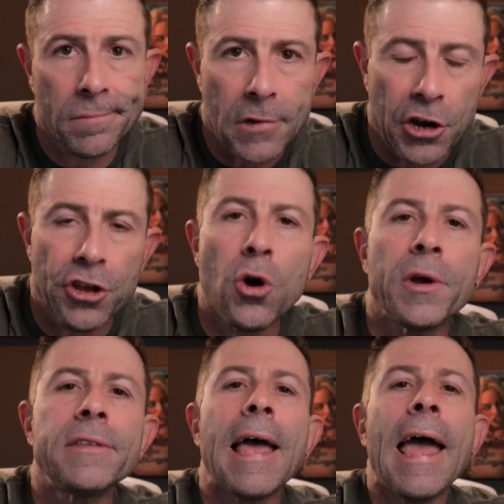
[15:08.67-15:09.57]
are you
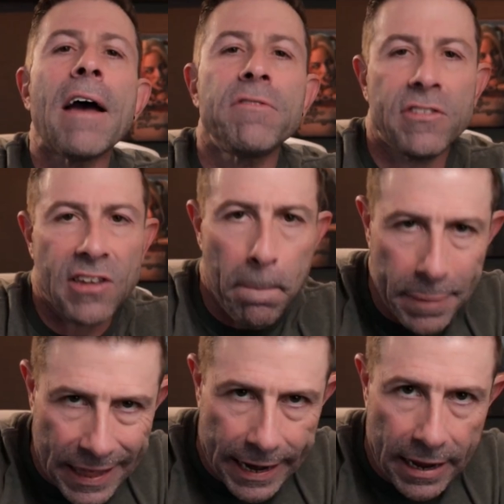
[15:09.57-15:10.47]
going to have
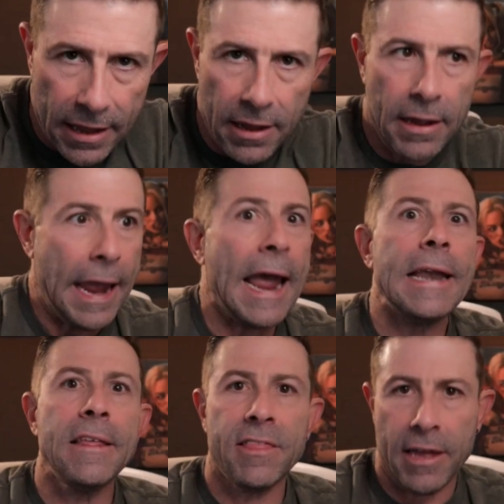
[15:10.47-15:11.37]
something,
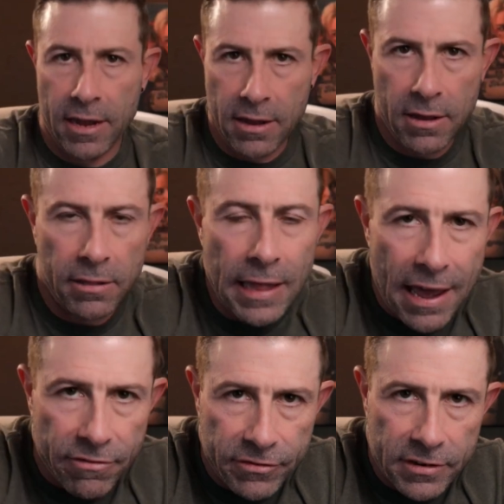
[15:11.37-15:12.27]
anything
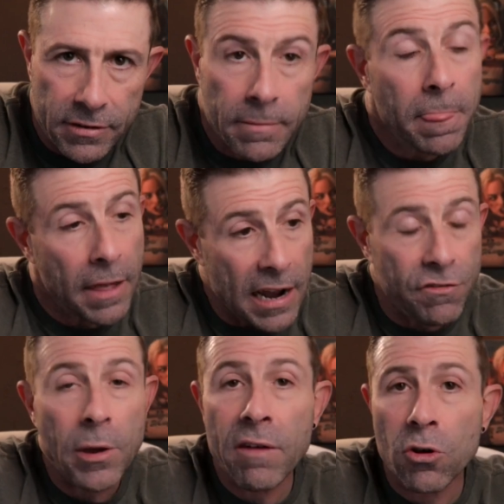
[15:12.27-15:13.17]
left? And if
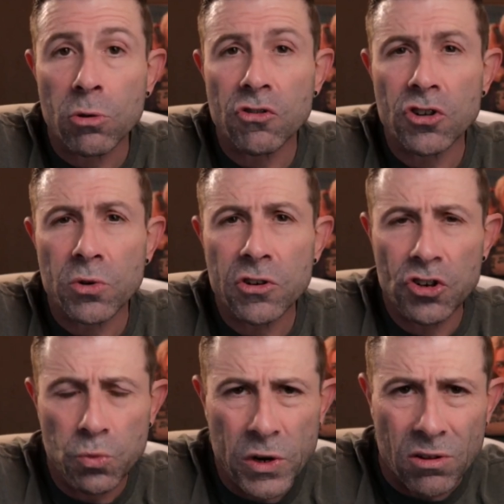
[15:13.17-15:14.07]
you have cold storage,
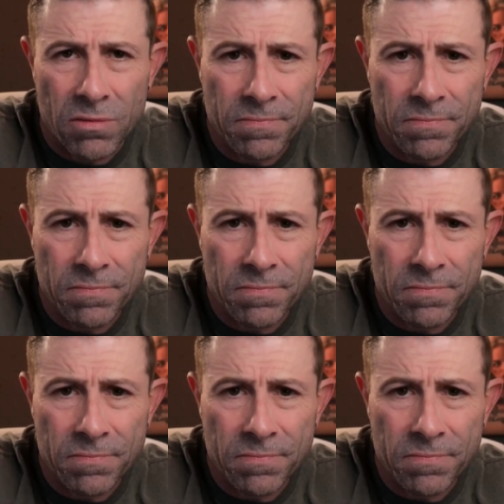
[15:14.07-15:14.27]
you will.